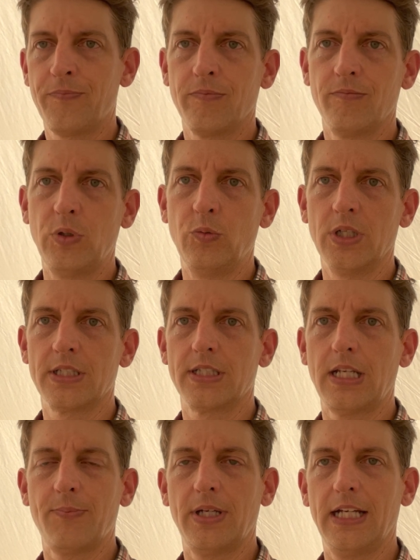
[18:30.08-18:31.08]
be one
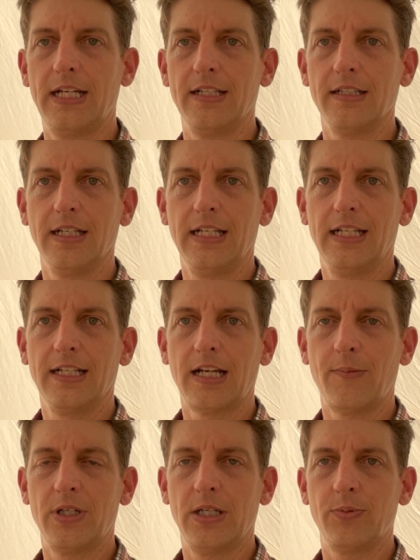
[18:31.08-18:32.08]
step ahead and
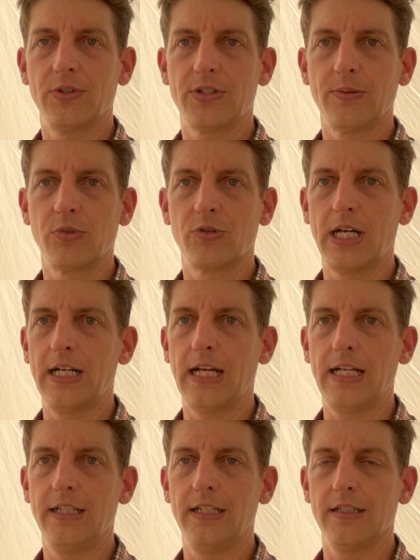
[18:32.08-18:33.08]
coming up with some great
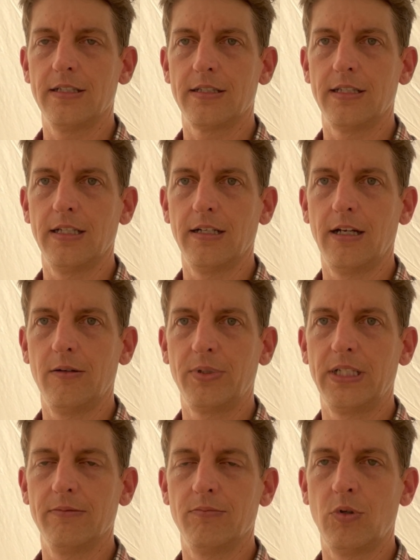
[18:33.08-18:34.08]
ideas that help
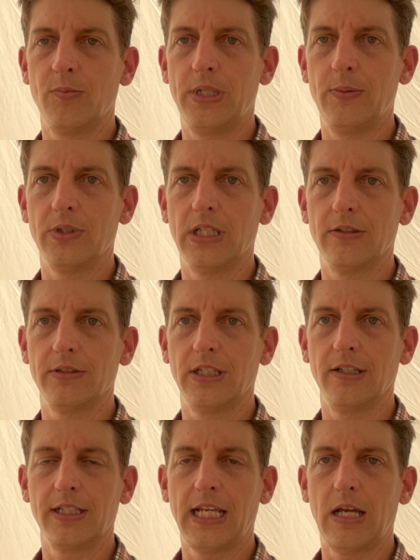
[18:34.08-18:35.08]
get more people out there
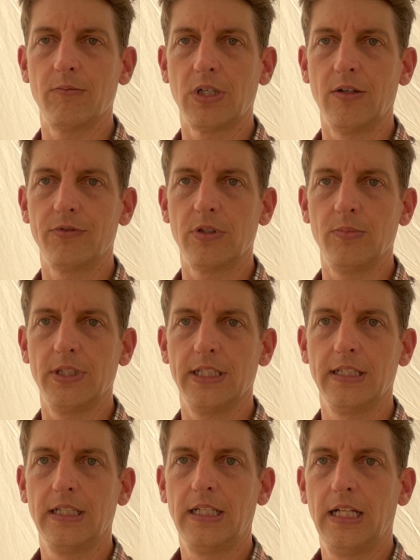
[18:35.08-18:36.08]
to camp comfortably.
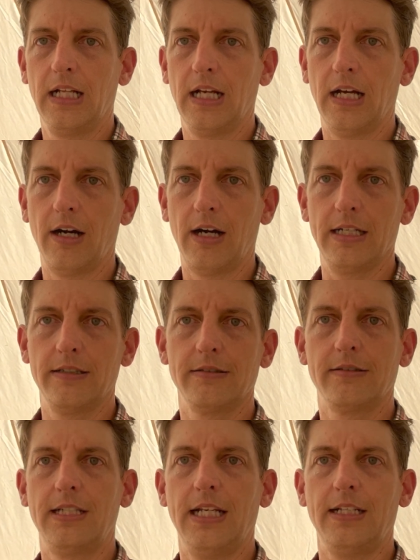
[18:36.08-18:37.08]
All right,
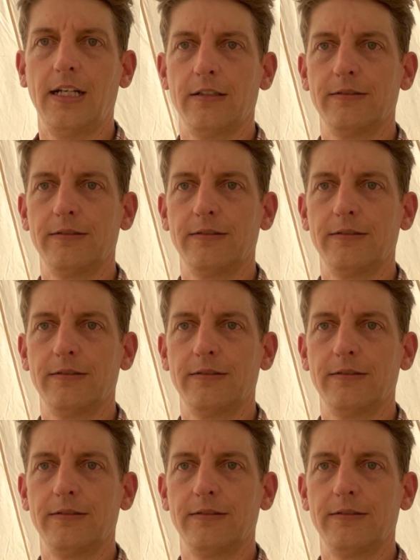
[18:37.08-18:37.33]
take care.